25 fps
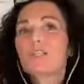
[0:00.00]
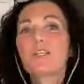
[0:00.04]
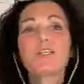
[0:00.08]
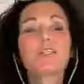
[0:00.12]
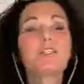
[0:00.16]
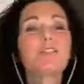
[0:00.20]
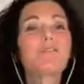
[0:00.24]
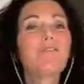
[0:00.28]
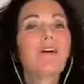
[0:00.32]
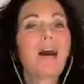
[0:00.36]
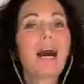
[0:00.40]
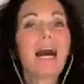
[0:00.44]

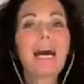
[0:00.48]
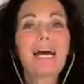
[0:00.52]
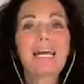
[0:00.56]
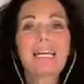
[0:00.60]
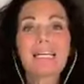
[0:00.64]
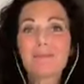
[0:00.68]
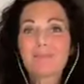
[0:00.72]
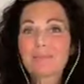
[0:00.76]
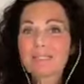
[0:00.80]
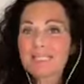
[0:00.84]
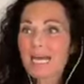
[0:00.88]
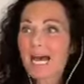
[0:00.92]
good
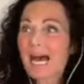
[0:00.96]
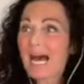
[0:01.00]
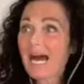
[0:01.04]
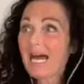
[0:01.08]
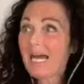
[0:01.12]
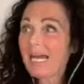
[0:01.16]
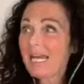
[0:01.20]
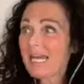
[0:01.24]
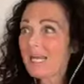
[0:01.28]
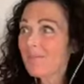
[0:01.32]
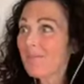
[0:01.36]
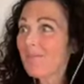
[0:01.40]
vibes.
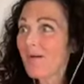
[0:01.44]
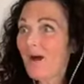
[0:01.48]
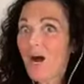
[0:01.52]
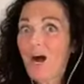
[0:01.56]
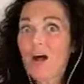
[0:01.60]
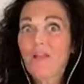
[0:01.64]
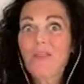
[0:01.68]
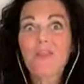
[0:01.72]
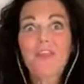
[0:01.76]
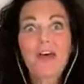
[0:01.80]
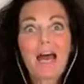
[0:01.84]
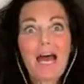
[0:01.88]
I'm
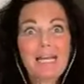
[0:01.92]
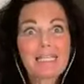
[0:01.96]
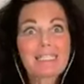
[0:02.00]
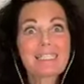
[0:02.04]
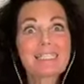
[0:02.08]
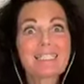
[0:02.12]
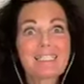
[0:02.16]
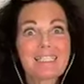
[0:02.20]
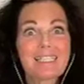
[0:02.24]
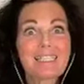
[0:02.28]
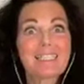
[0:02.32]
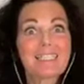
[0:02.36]
on that
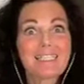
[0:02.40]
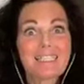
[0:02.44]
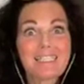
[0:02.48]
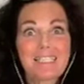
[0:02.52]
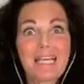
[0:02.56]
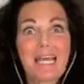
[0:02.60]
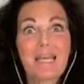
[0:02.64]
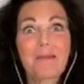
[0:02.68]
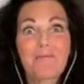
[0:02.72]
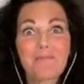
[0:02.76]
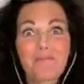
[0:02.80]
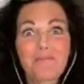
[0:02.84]

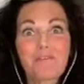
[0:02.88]
same